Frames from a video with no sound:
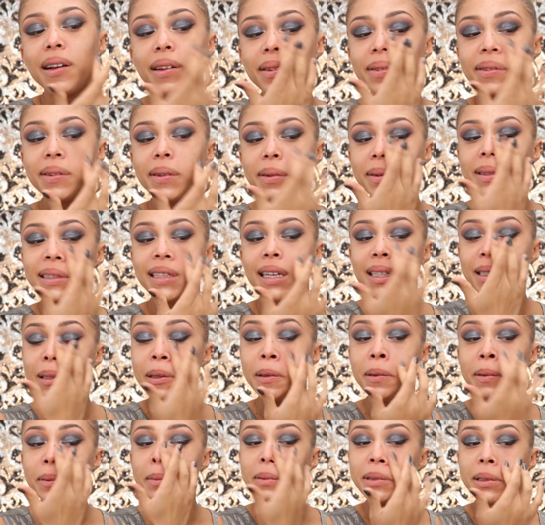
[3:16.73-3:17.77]
top of
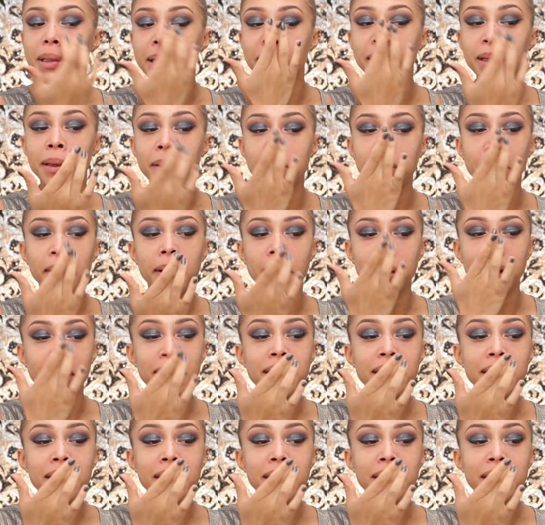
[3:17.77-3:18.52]
the eye,